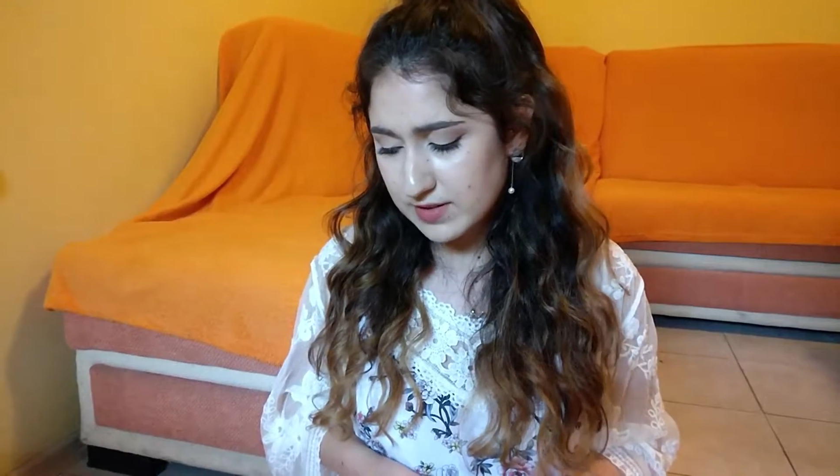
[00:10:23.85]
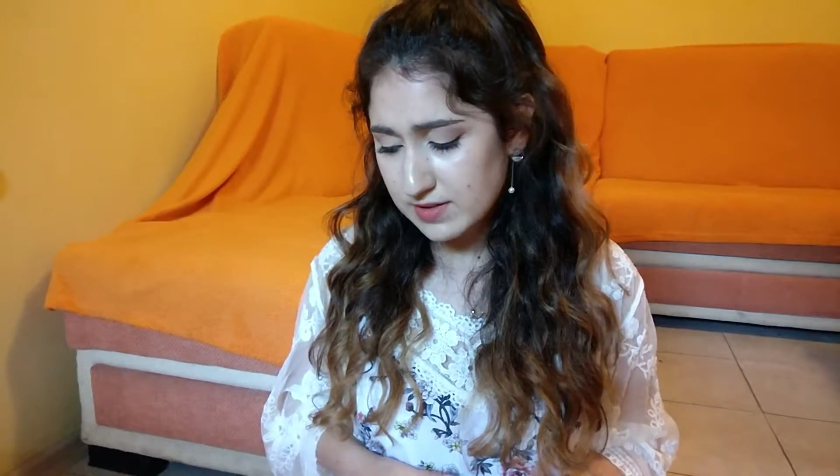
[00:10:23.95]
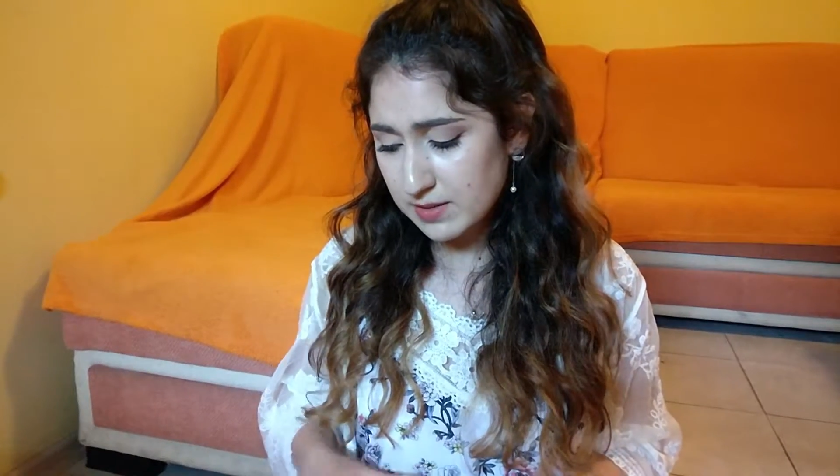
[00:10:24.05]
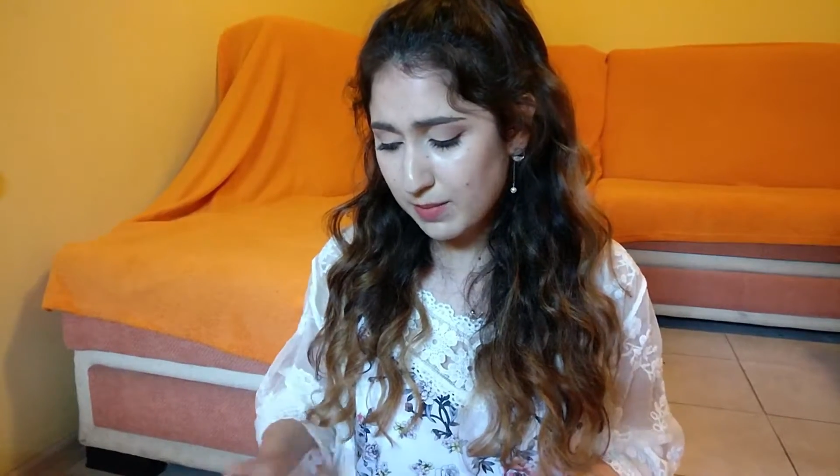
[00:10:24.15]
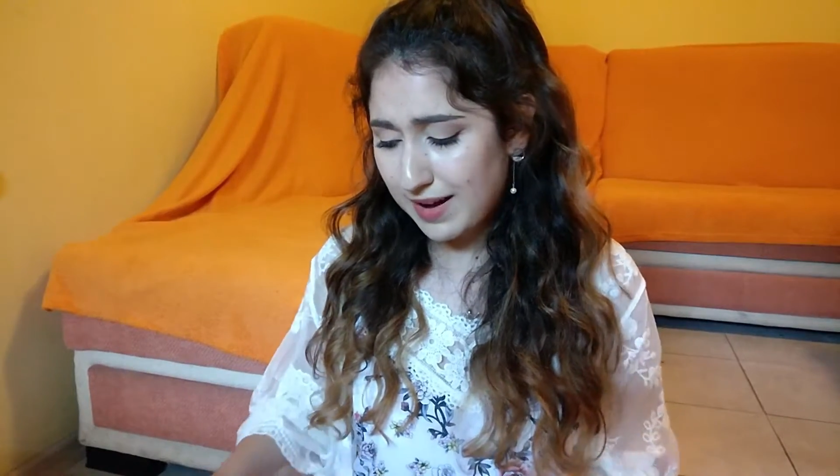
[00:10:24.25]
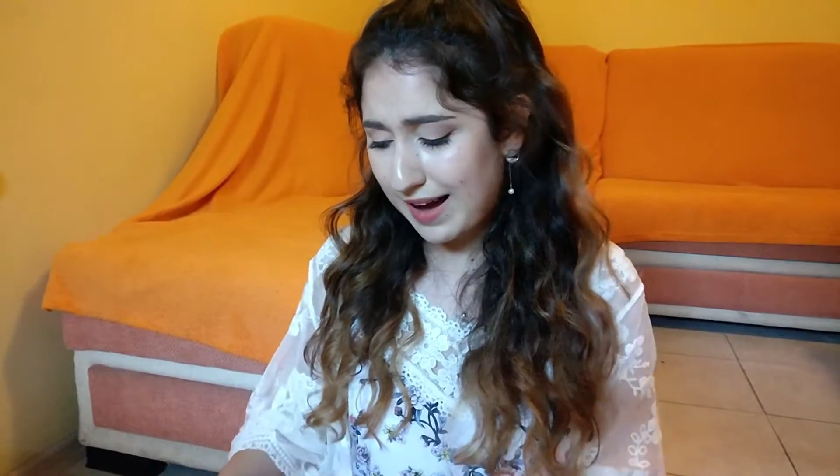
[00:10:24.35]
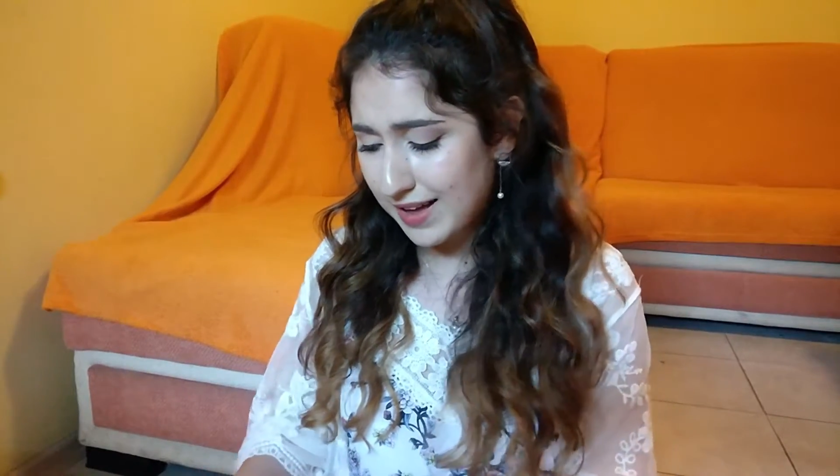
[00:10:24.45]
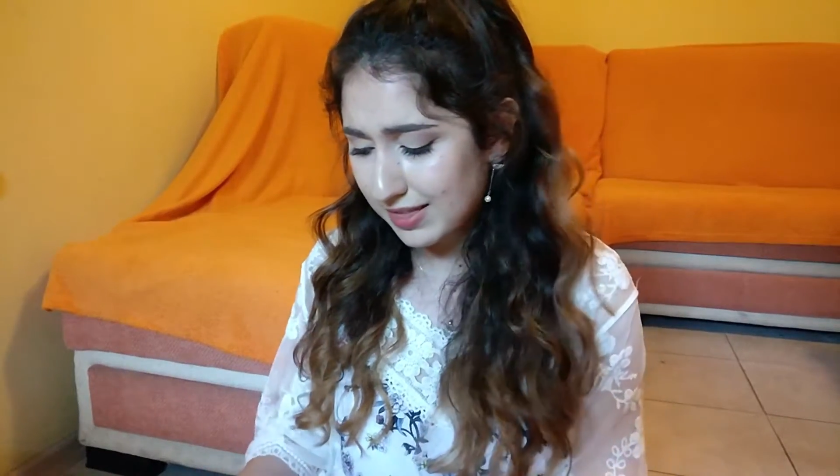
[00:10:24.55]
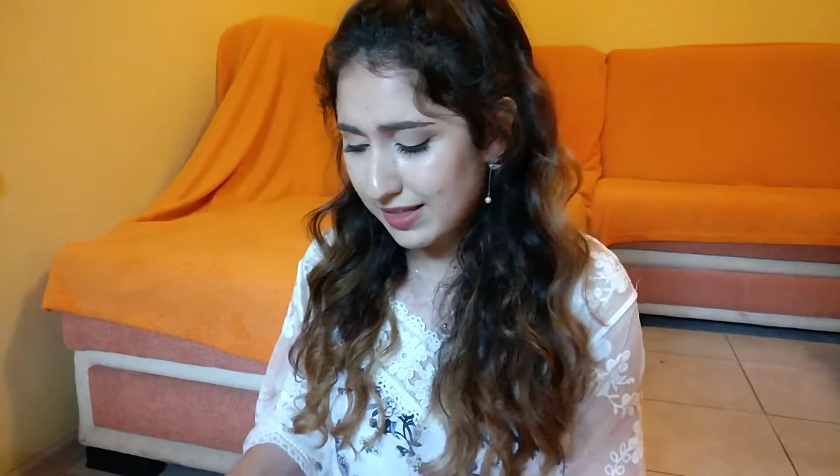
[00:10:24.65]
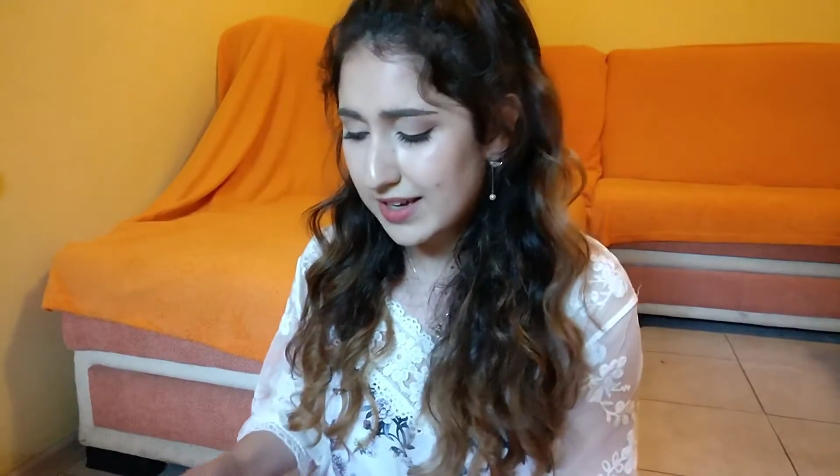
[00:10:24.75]
some
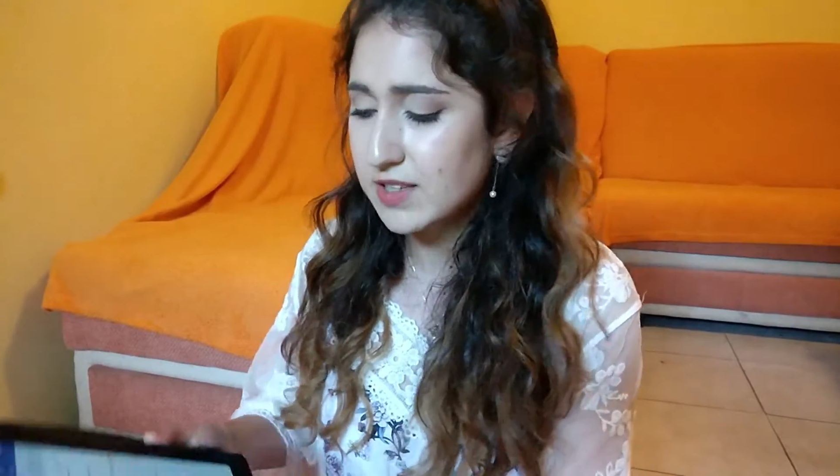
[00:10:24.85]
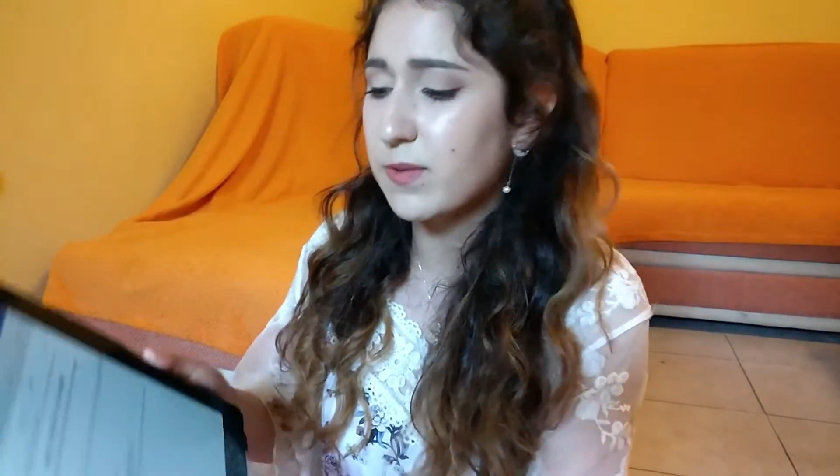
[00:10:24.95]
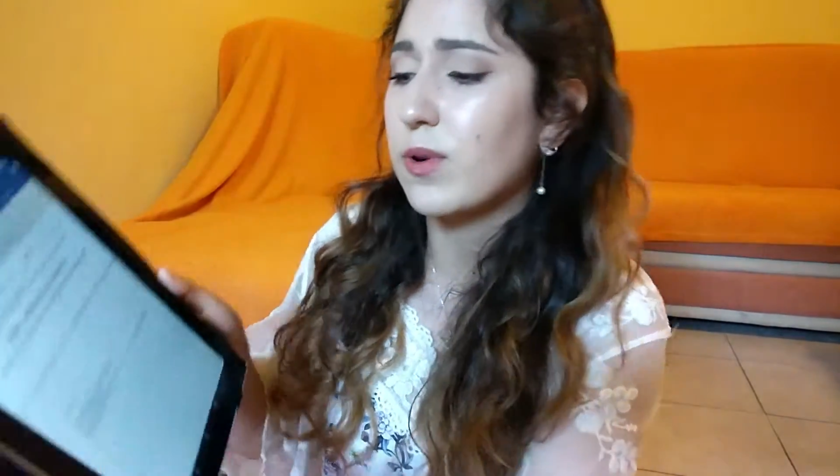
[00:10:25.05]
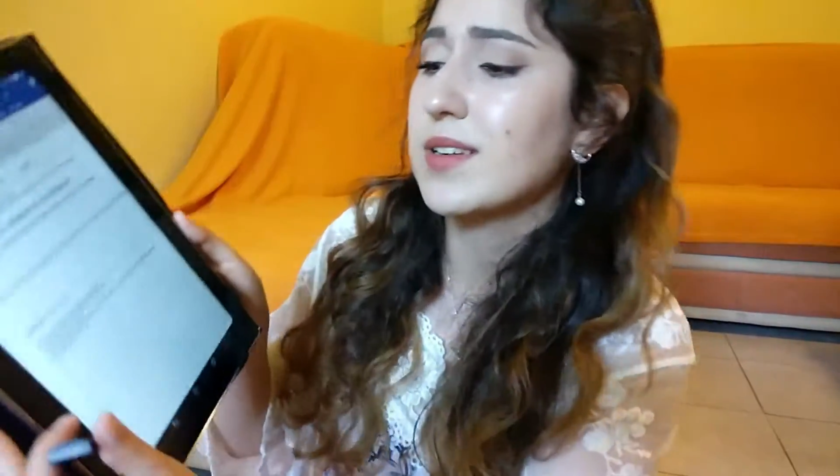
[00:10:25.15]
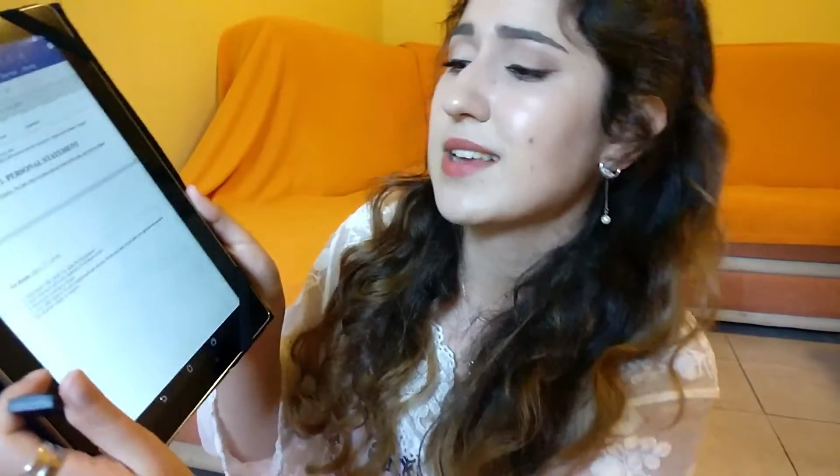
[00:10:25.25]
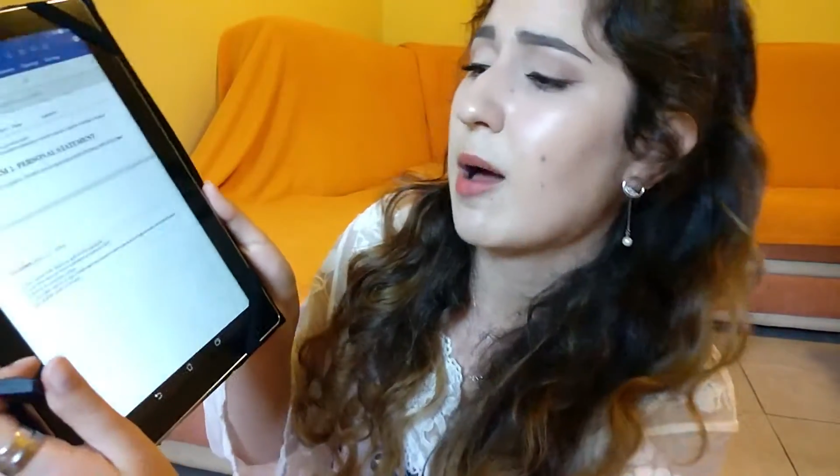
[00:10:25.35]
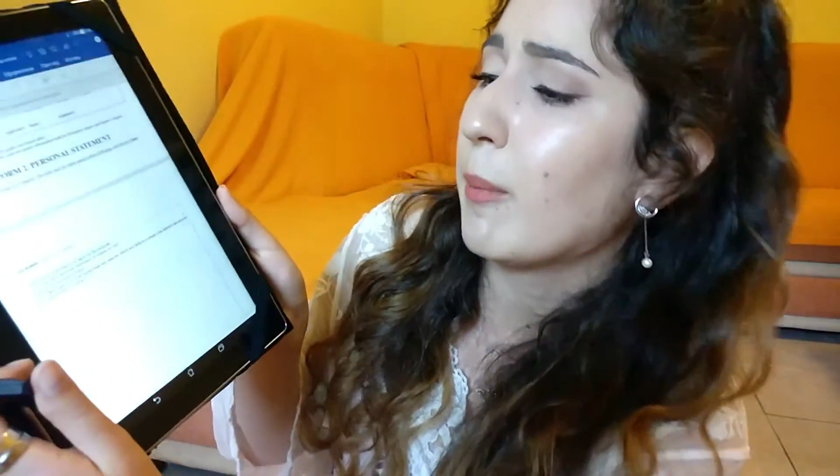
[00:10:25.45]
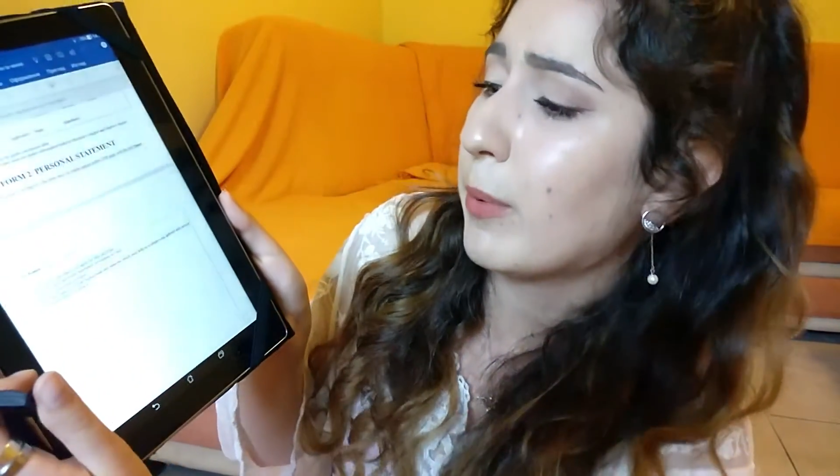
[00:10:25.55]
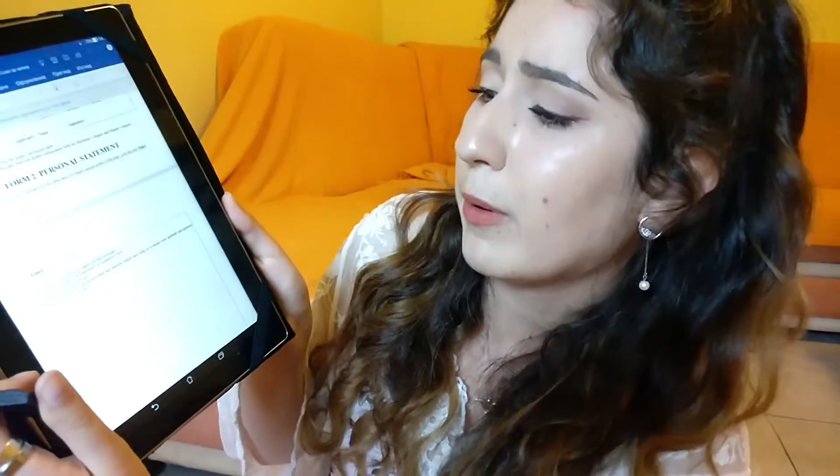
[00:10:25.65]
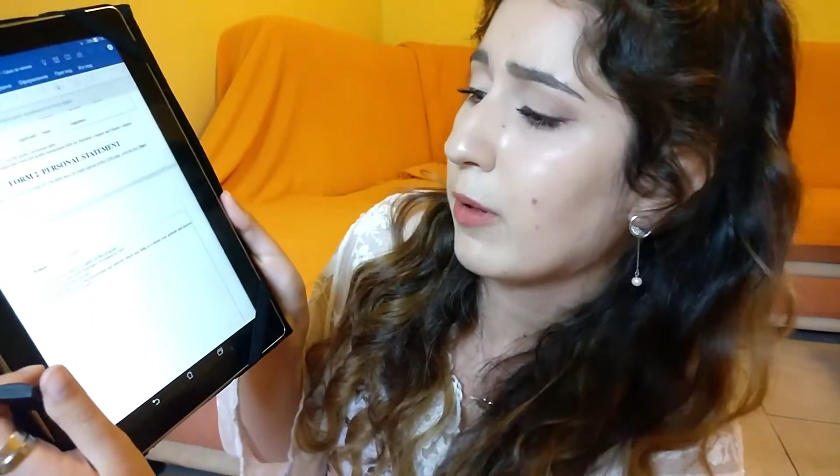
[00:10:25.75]
guidelines. For
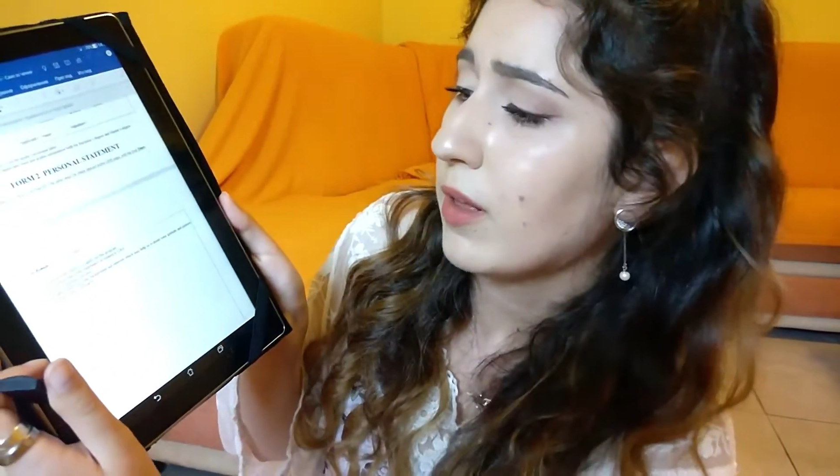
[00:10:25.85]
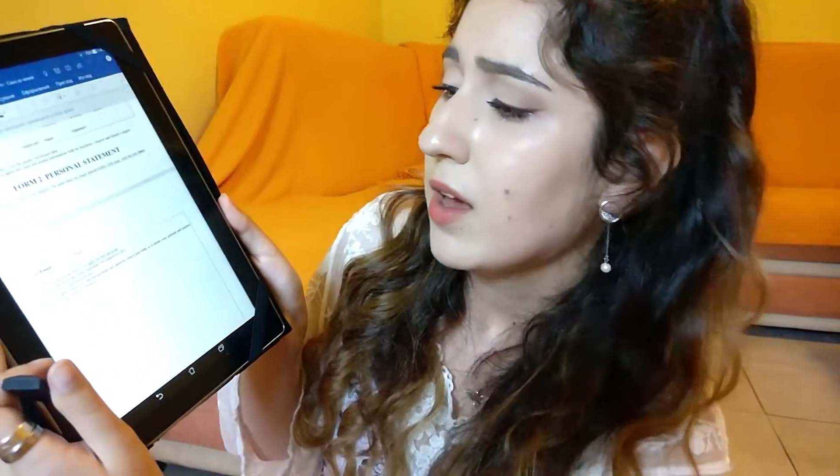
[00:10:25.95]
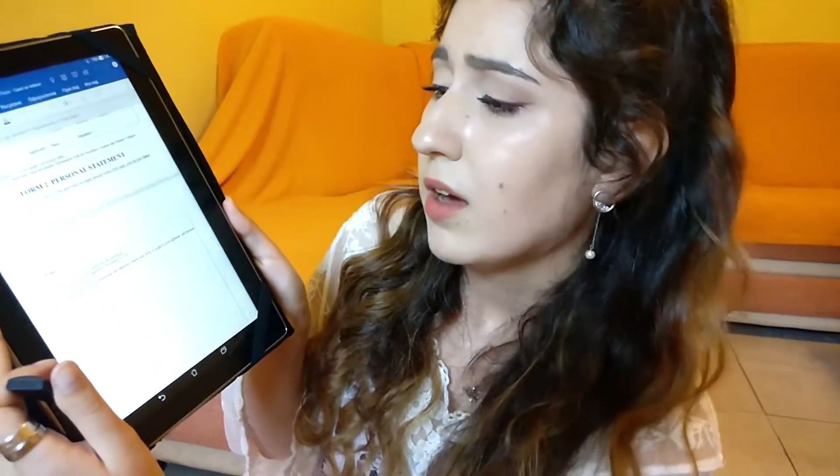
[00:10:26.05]
example,